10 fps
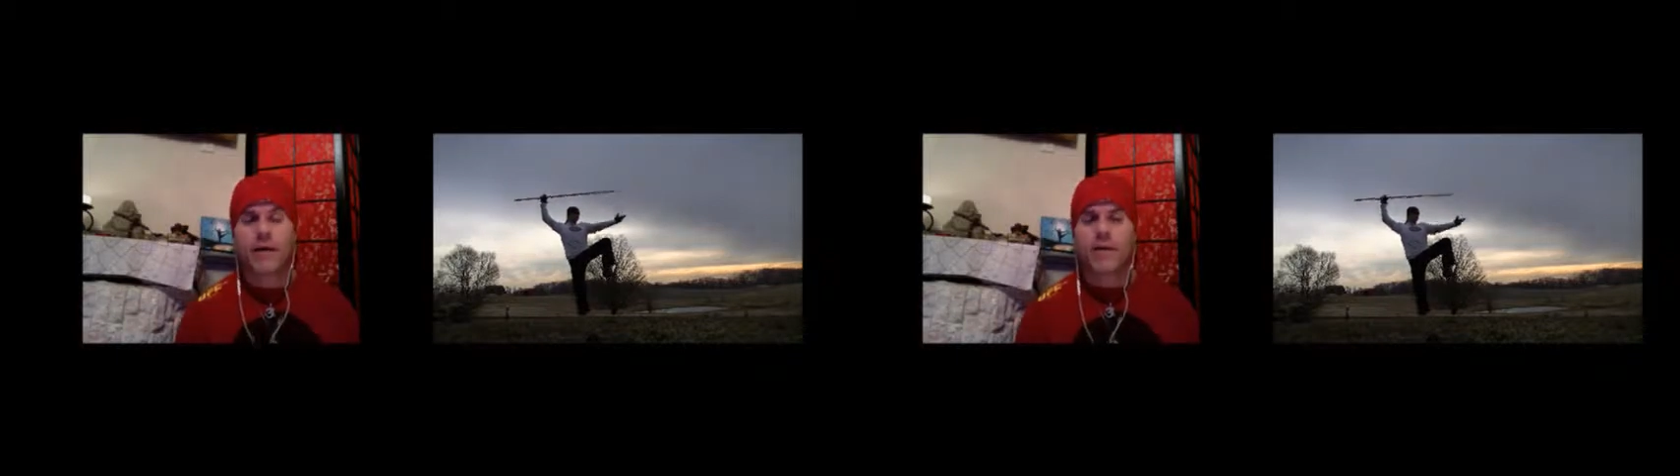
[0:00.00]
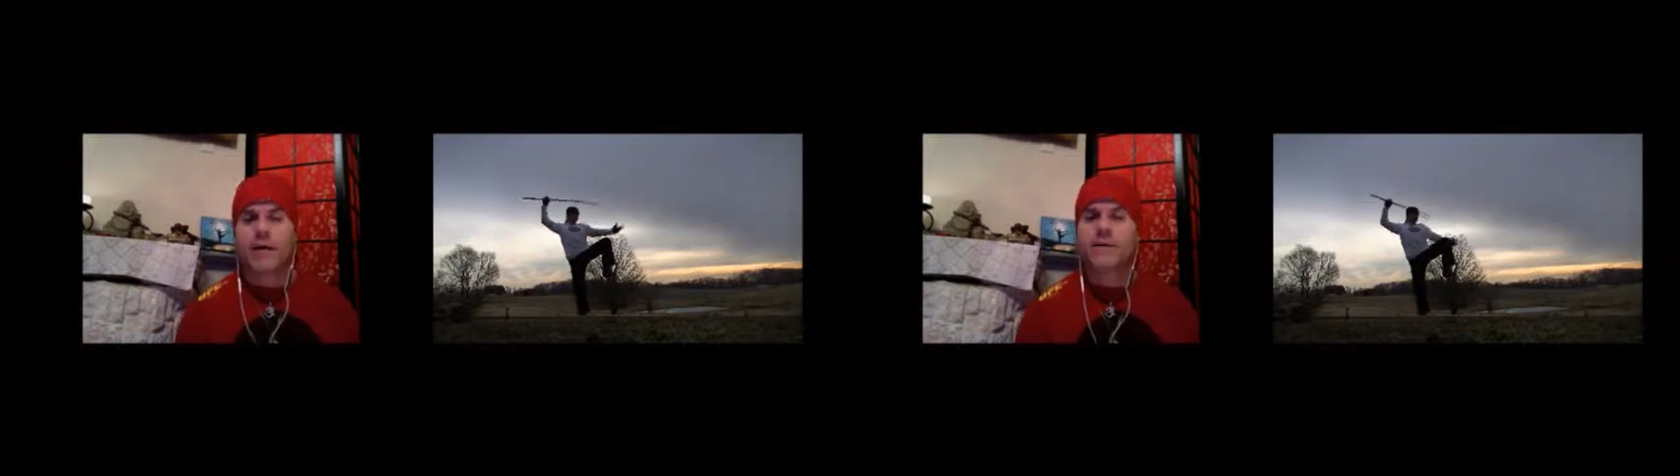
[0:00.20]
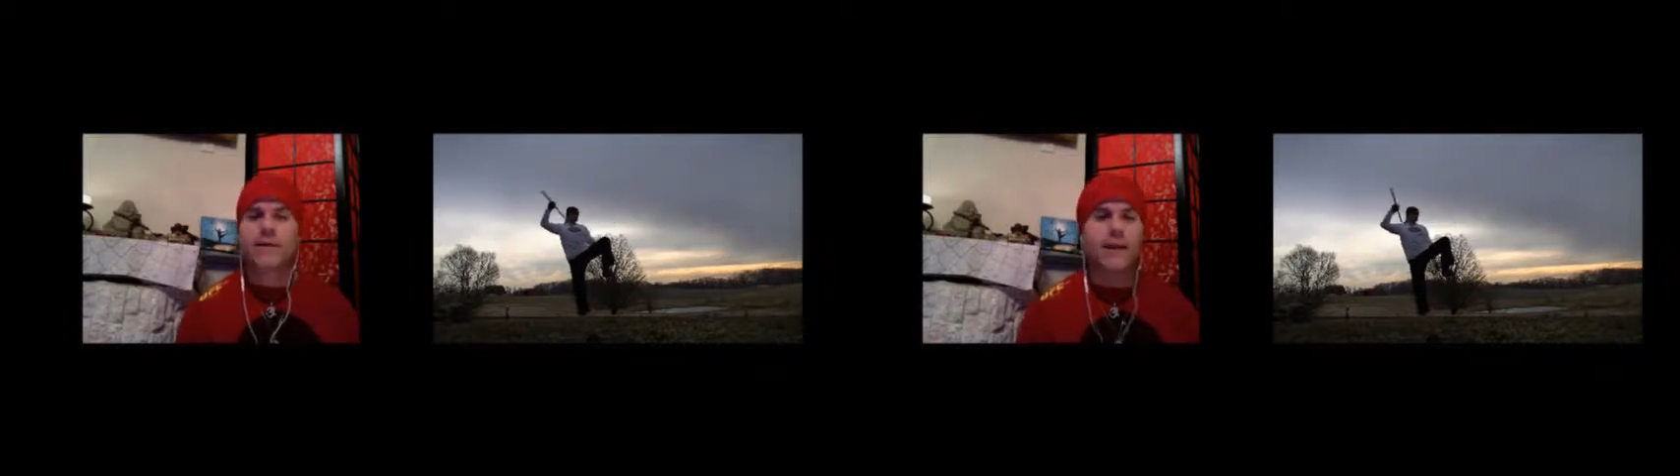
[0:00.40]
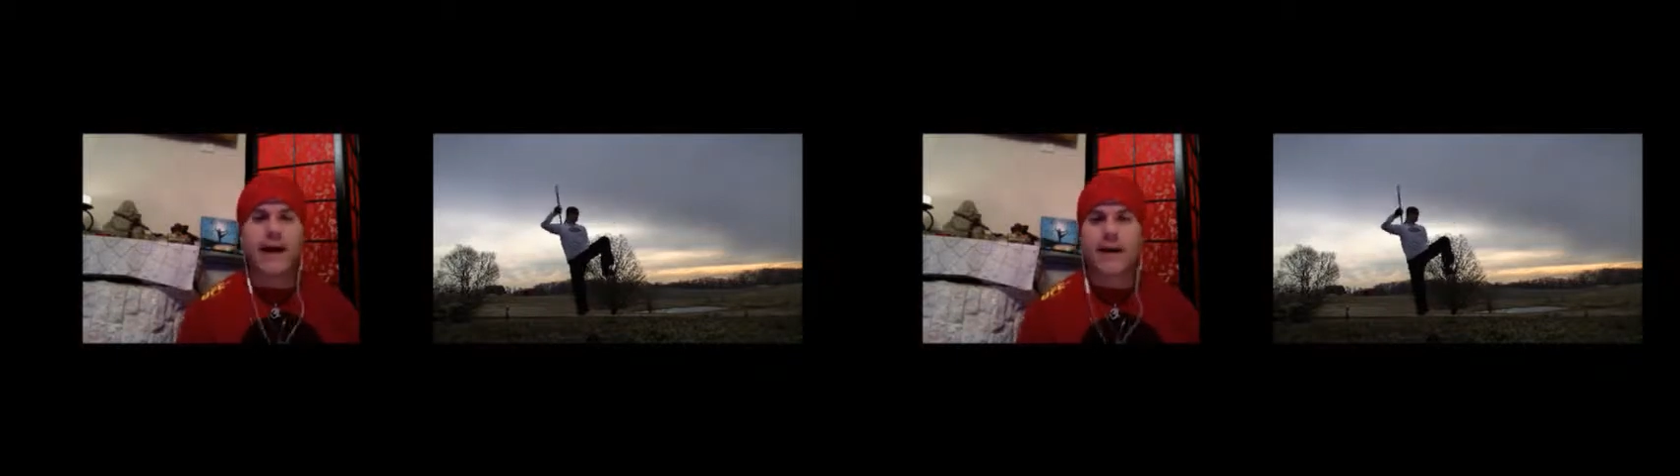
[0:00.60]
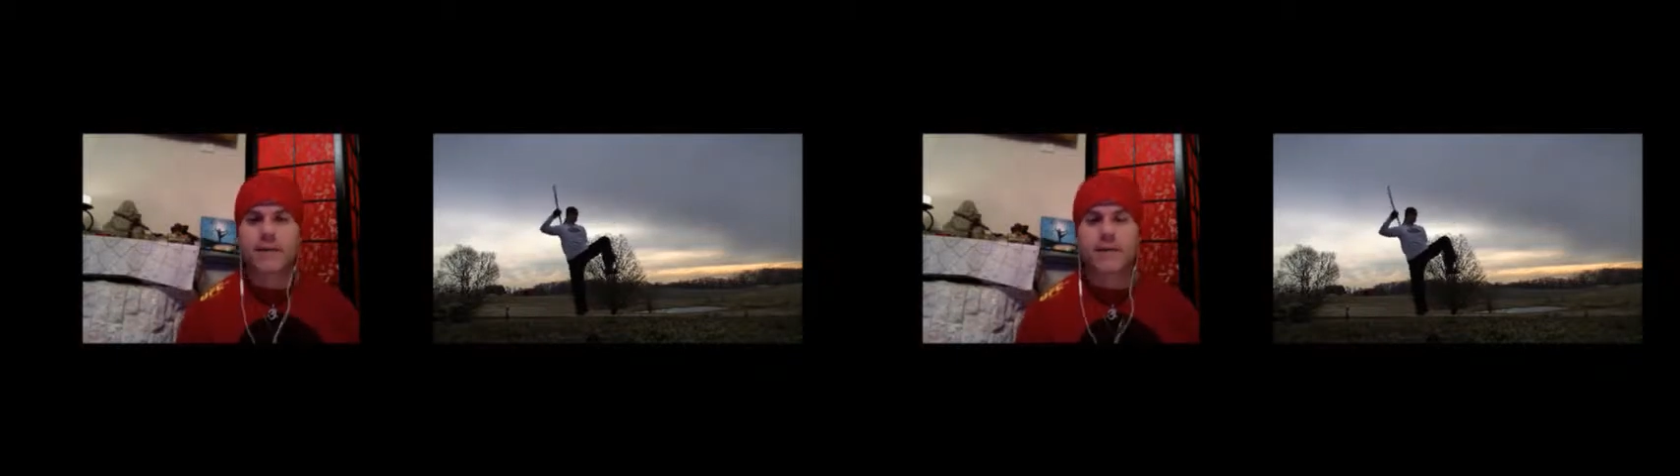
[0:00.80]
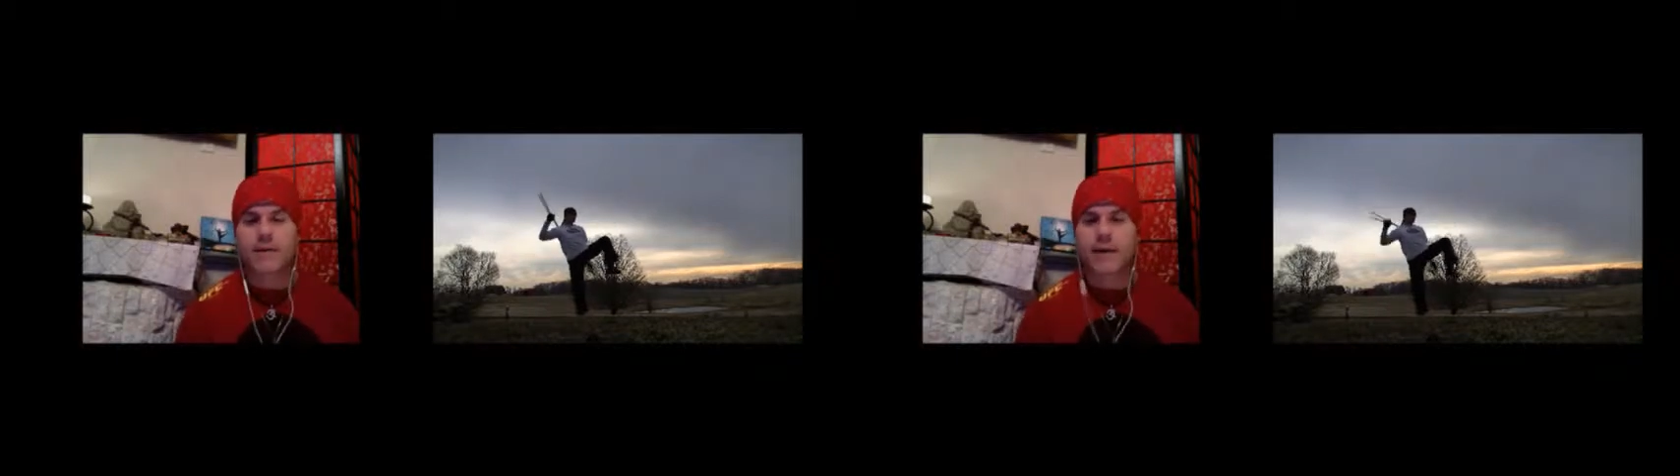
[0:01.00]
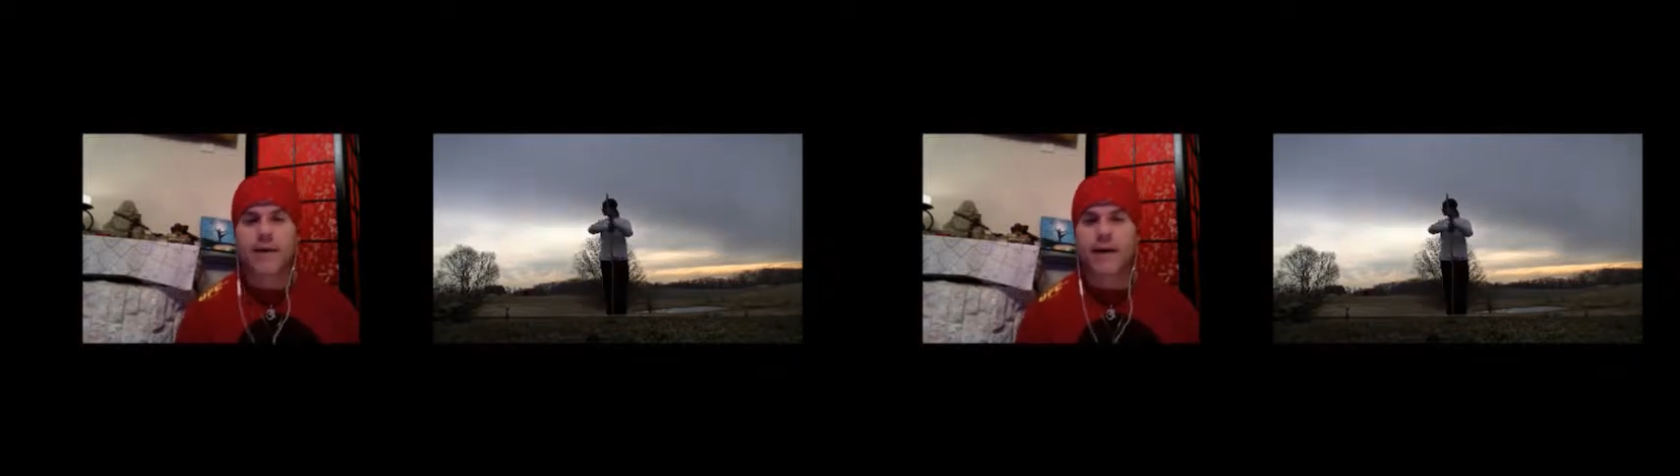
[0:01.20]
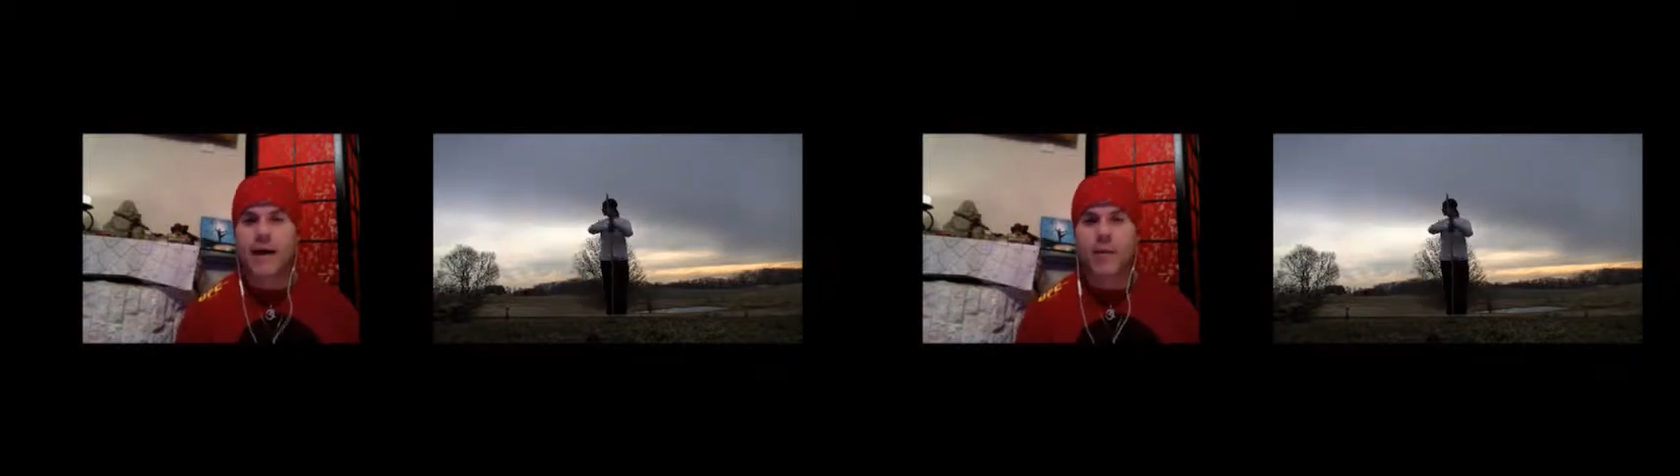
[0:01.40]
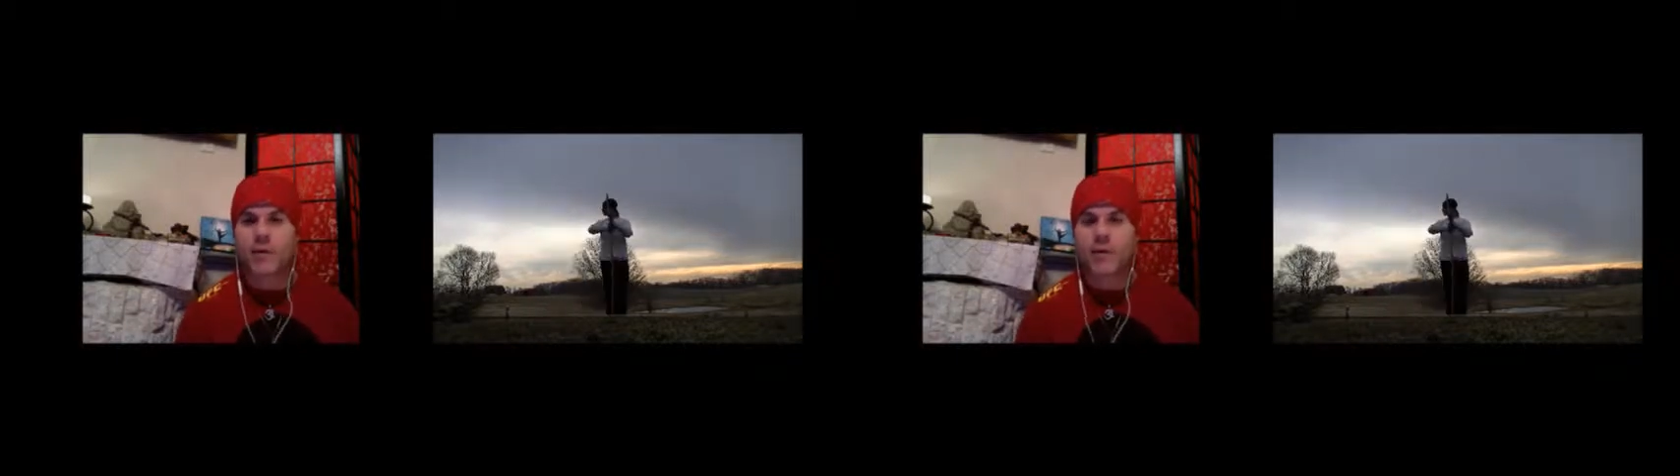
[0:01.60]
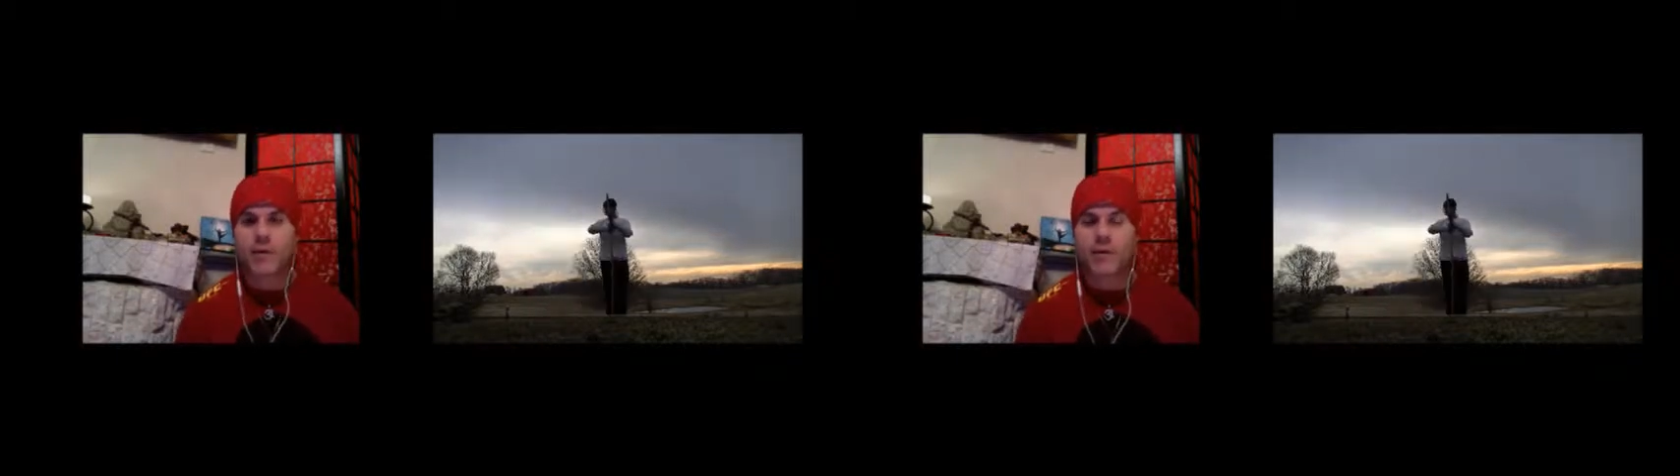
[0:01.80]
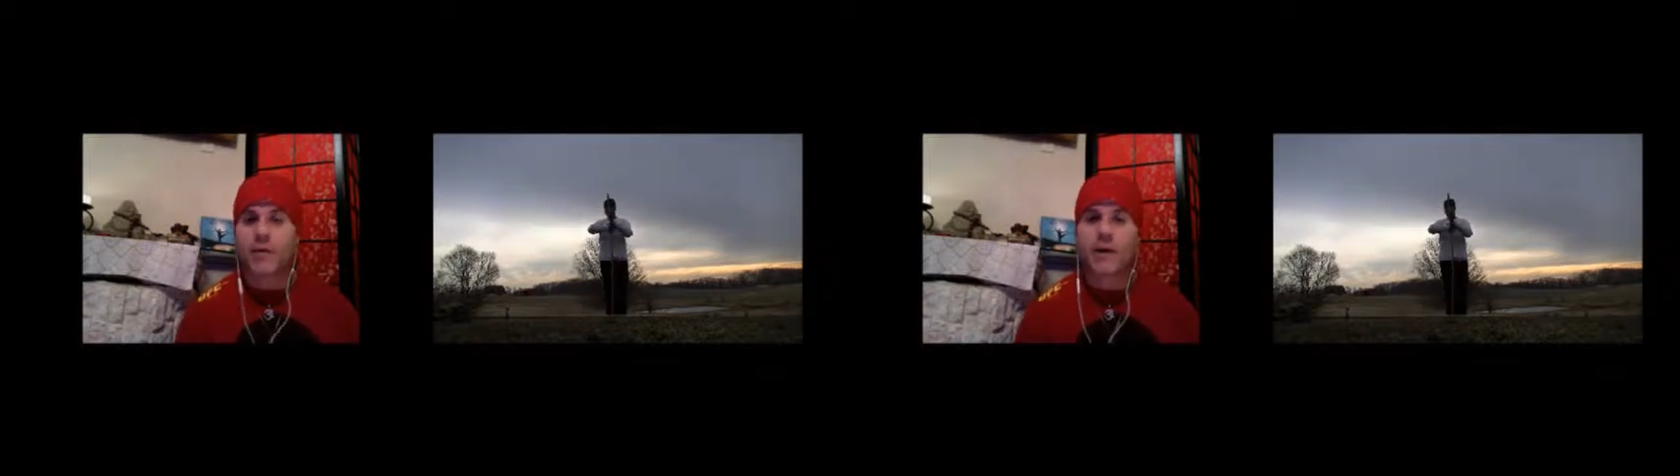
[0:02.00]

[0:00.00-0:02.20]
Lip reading: It's the last thing I wanted to be doing.